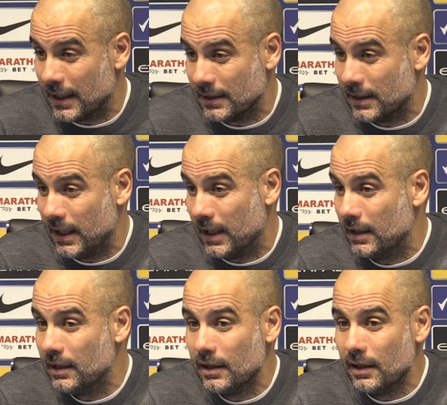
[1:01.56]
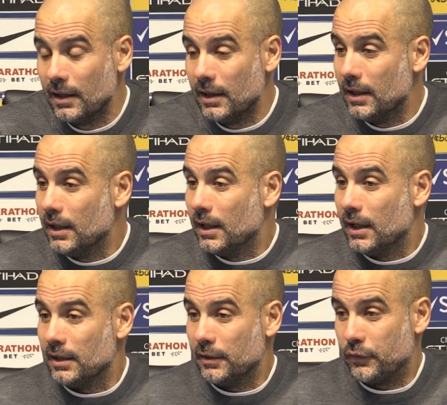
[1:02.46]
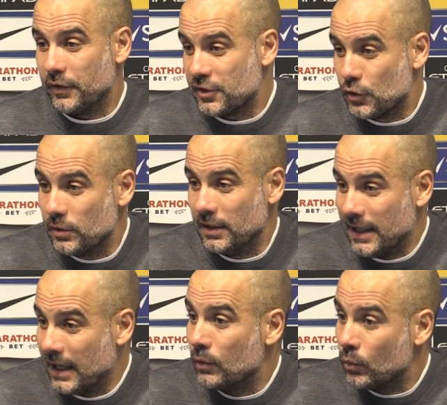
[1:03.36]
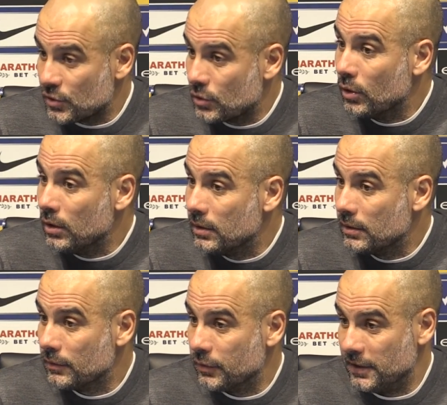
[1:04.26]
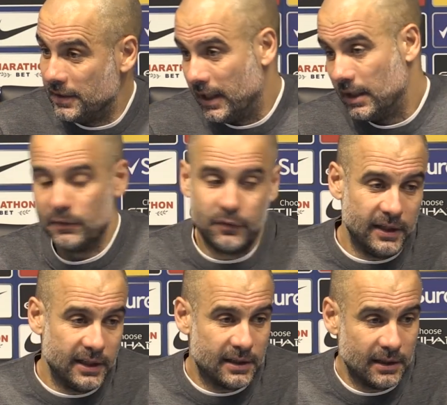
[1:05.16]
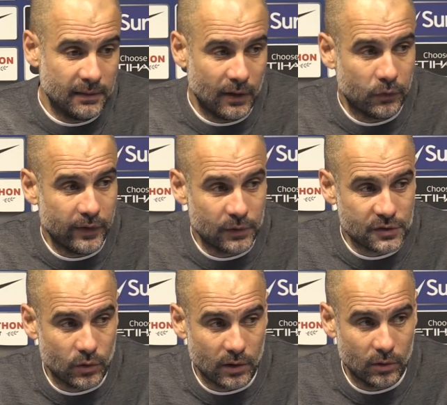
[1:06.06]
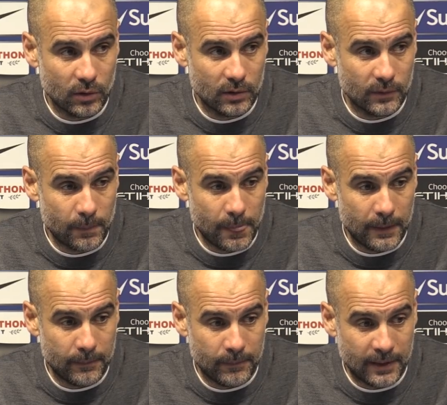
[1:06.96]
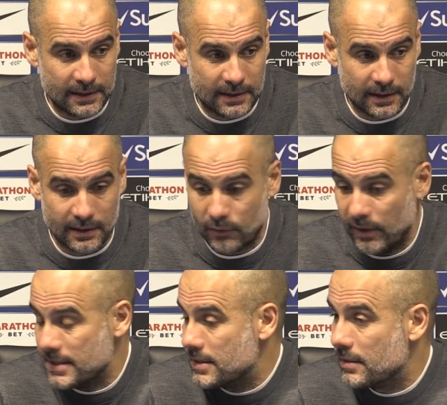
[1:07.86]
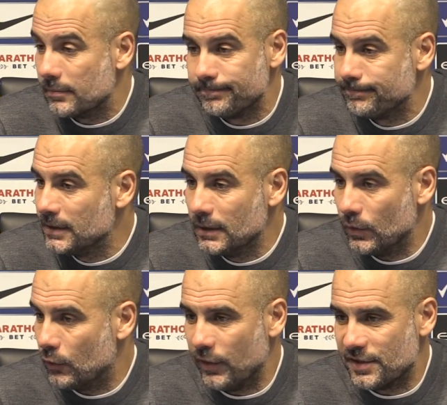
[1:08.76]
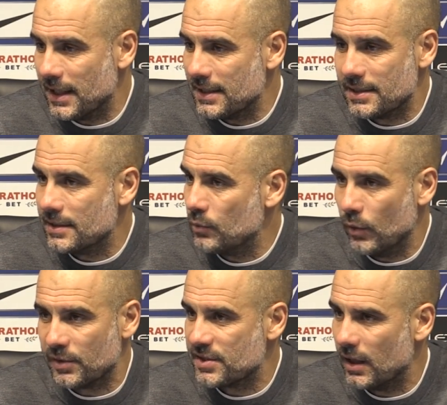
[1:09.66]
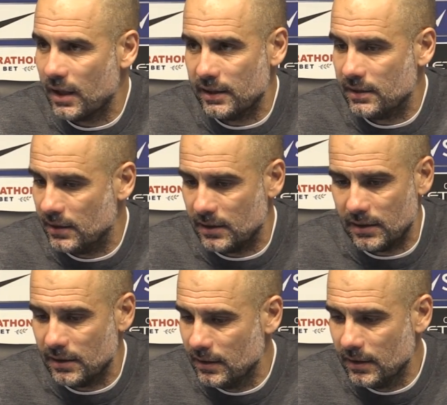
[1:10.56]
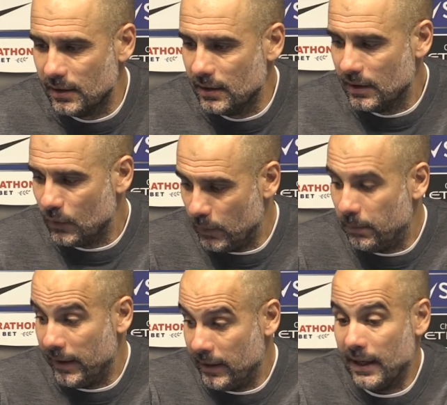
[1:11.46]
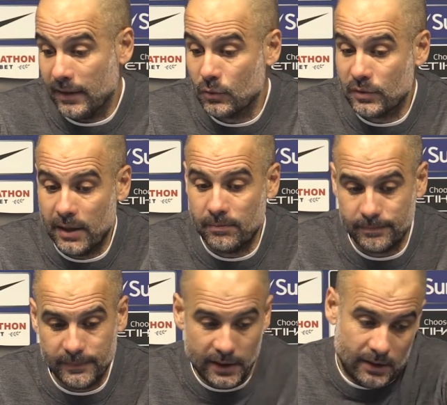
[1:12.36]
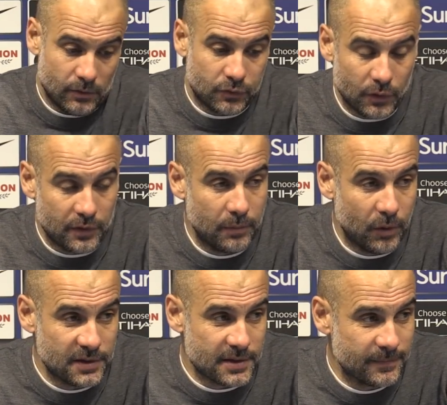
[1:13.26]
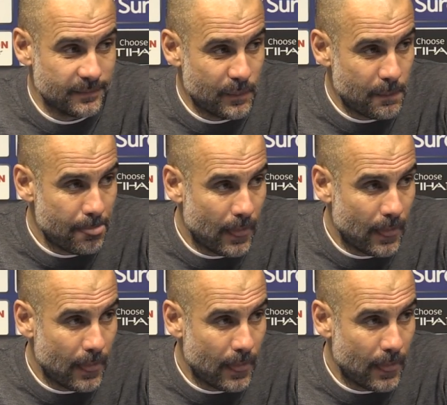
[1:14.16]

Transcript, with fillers: and target again. The first shoot and target was goal for the Danny flicked and the Lofeu scored a goal, but the rest we create chances. We were solid and we play another good game and of course 3 points.